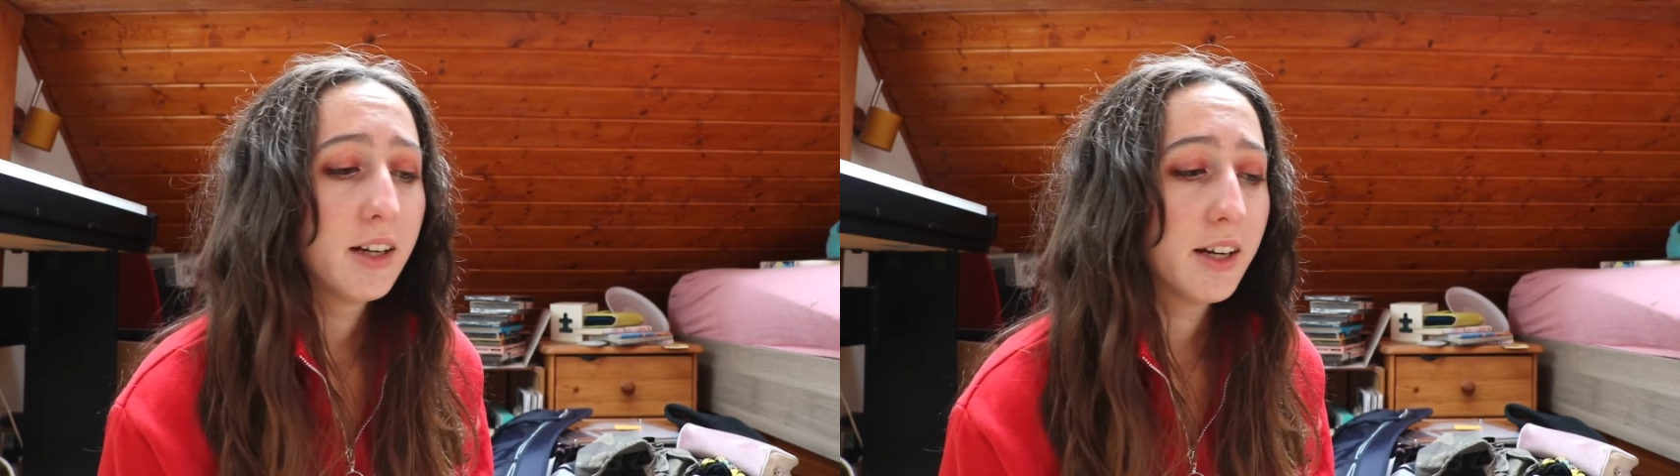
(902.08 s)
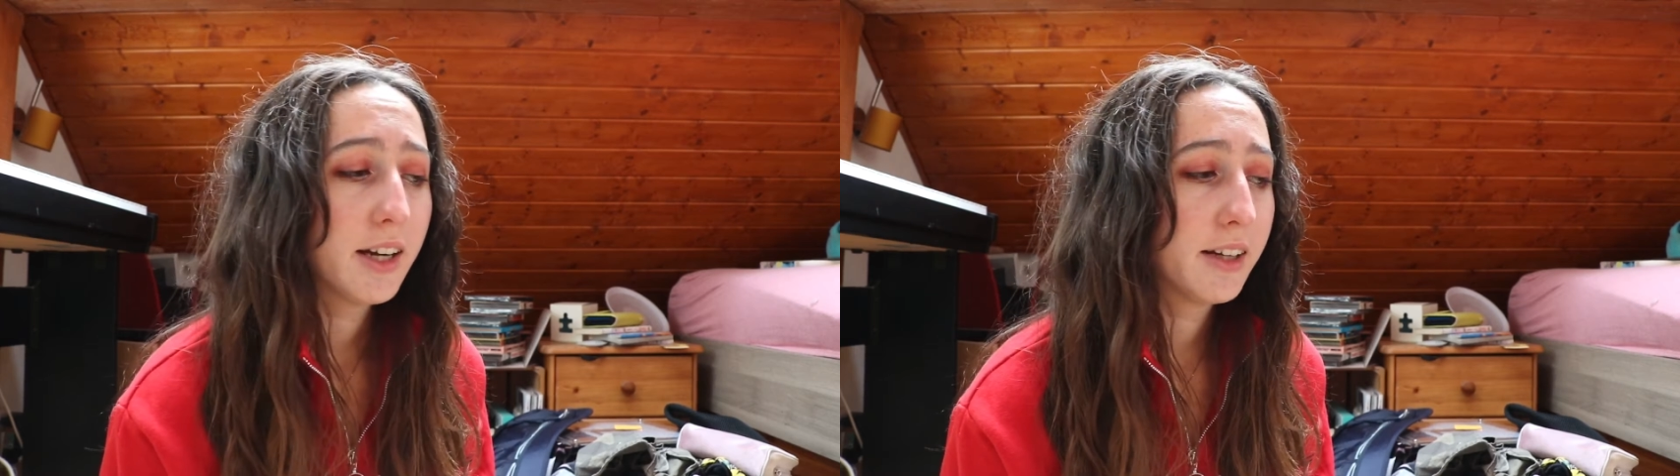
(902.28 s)

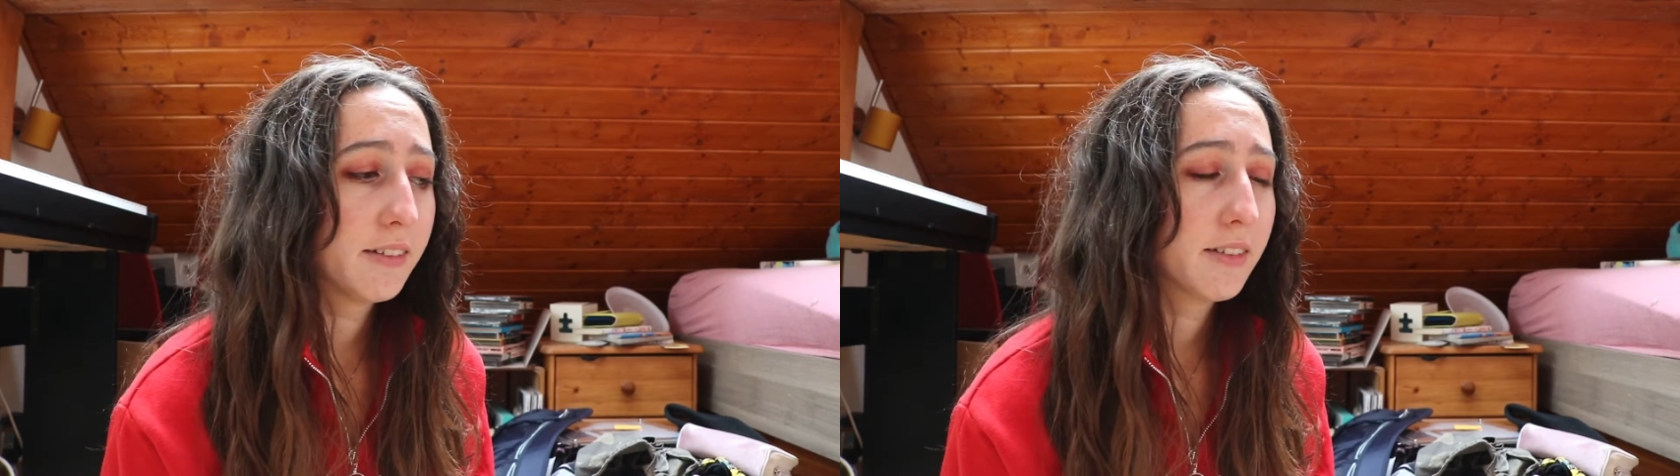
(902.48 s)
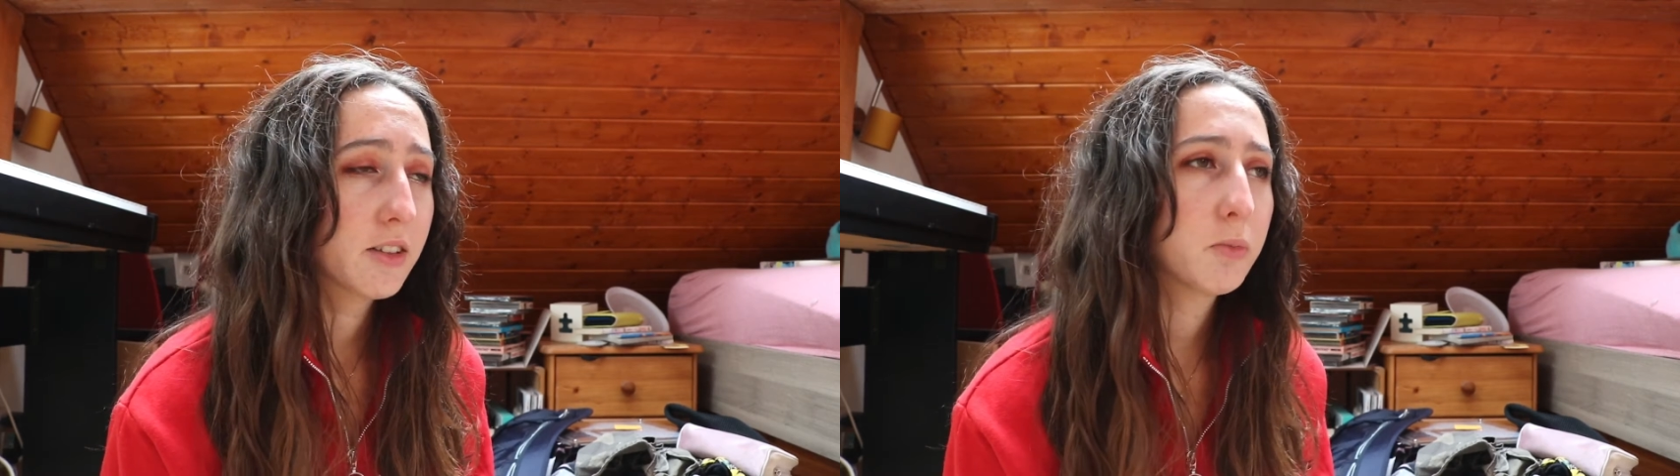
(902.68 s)
And
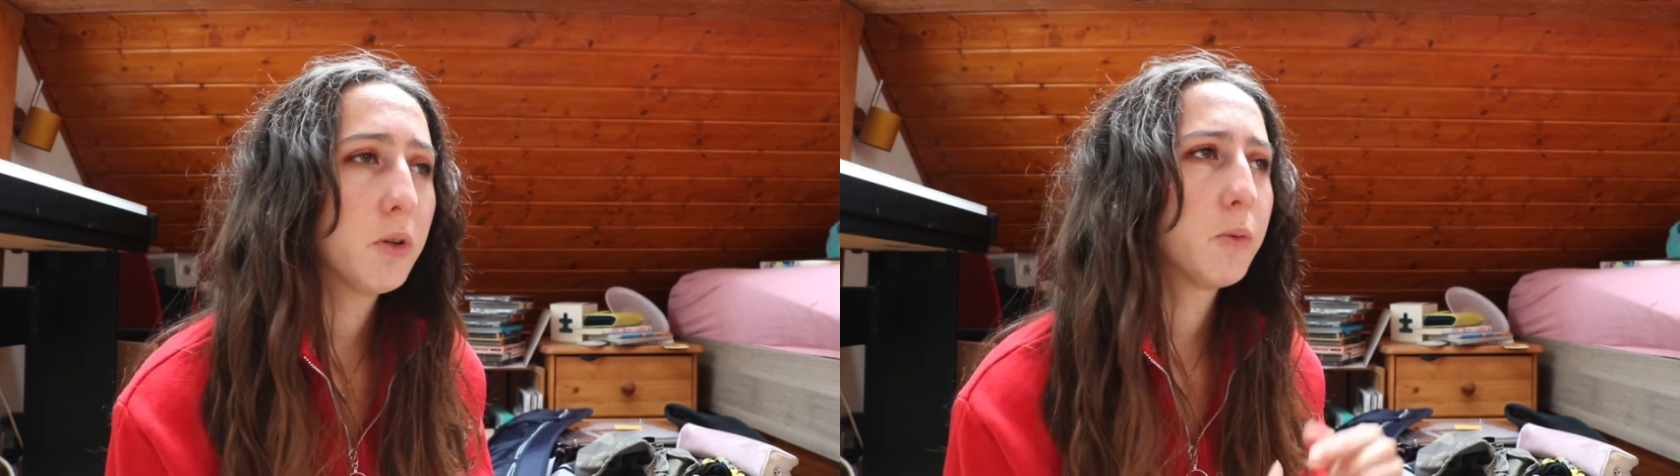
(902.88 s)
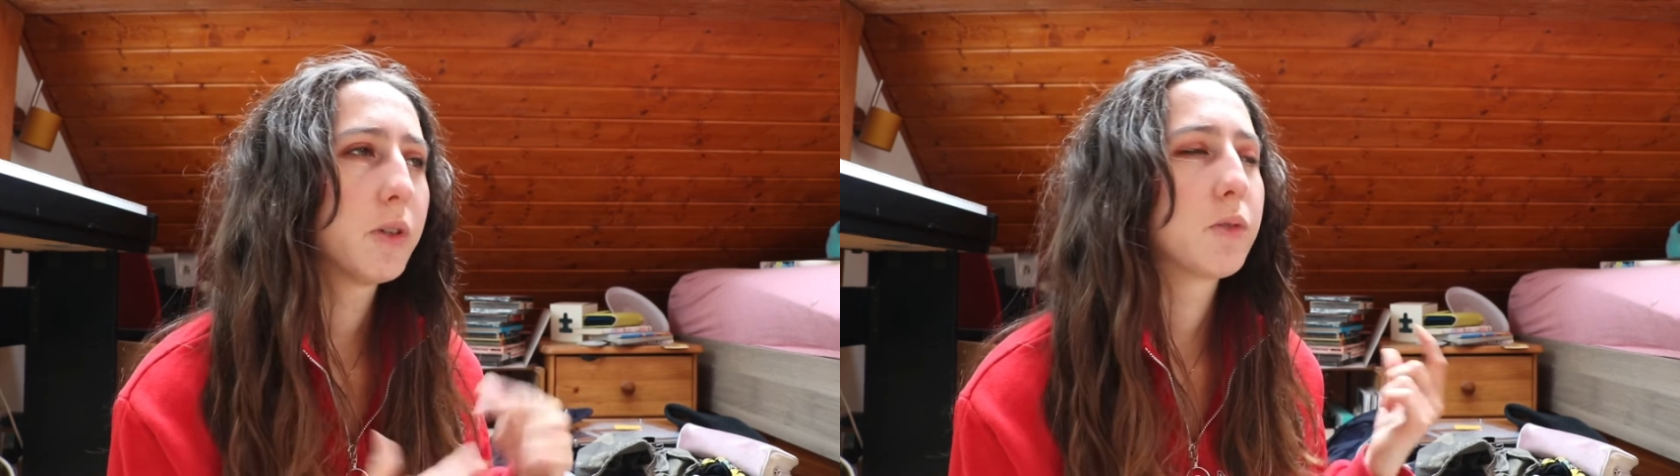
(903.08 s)
the
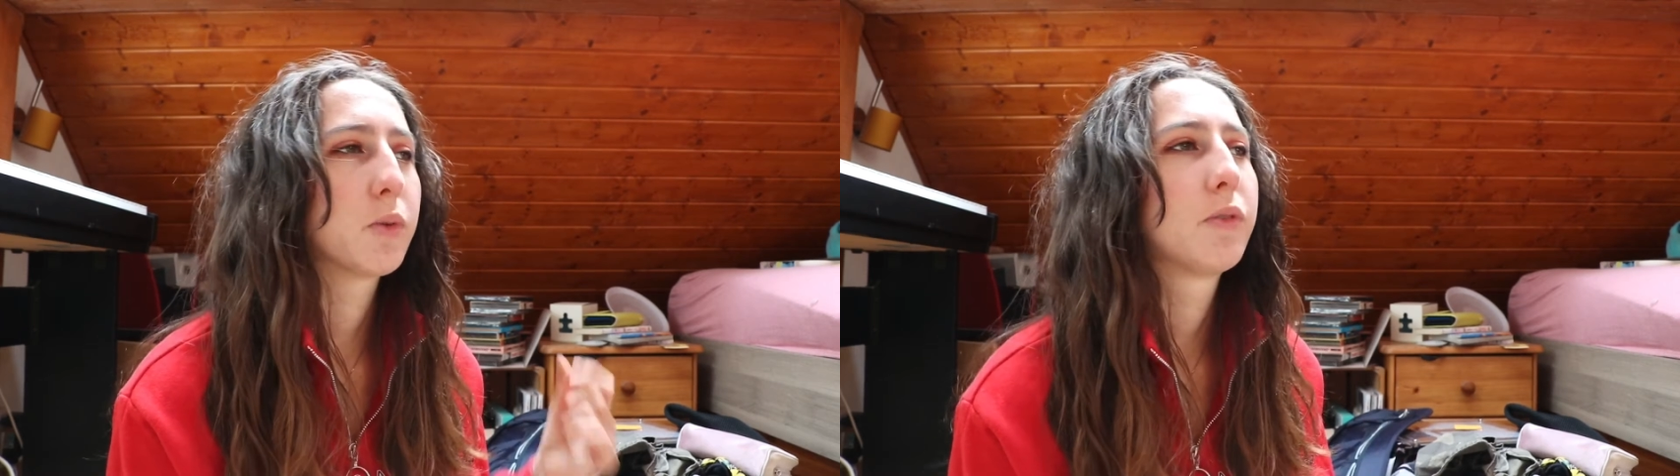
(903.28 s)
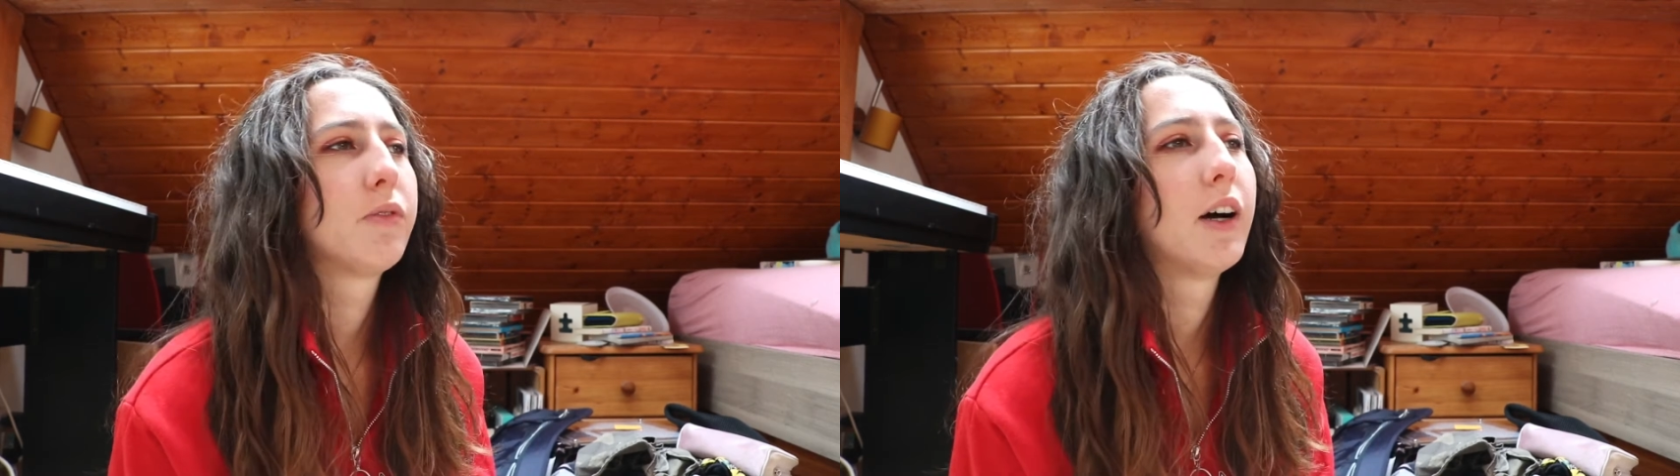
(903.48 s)
small ones
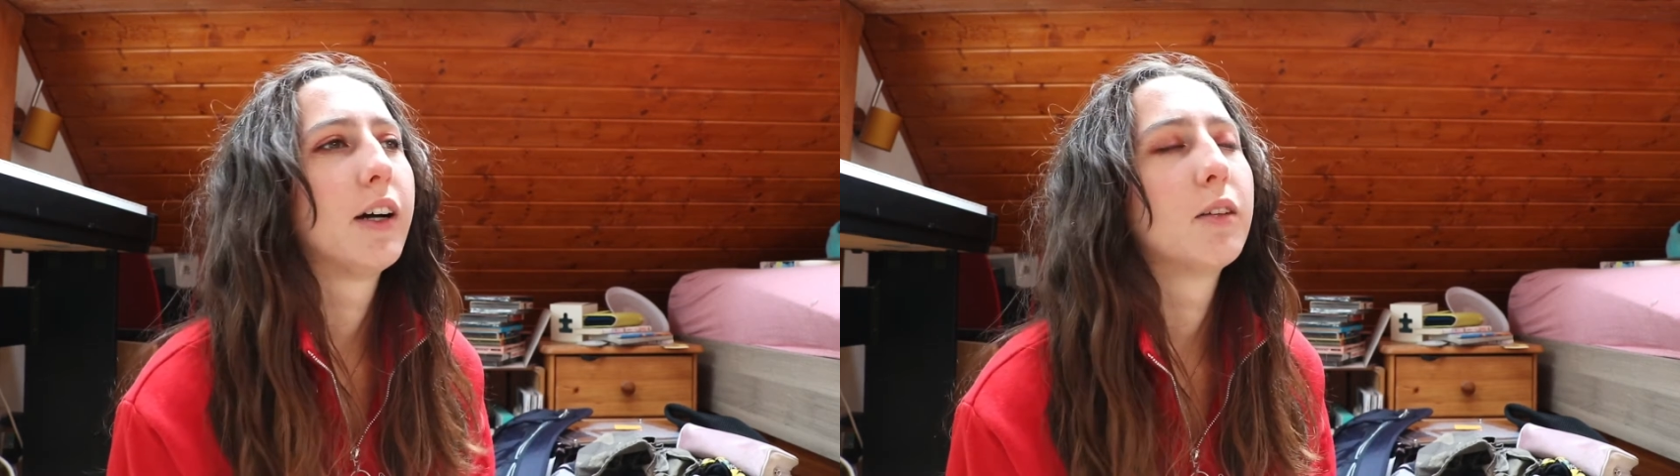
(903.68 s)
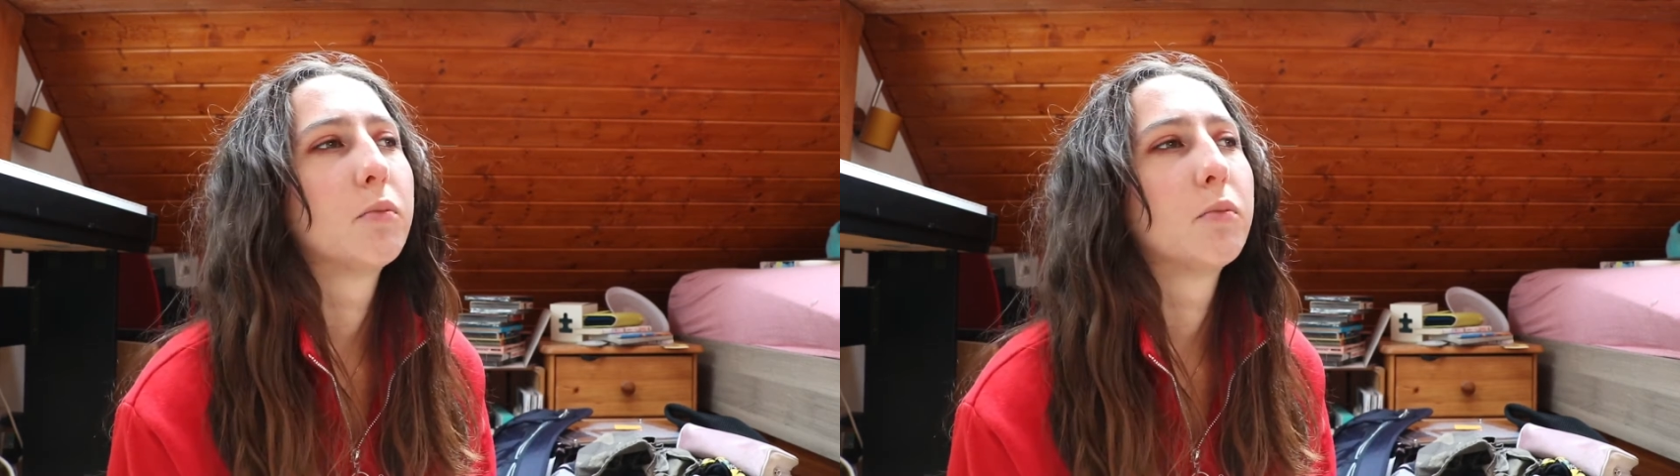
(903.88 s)
were fine,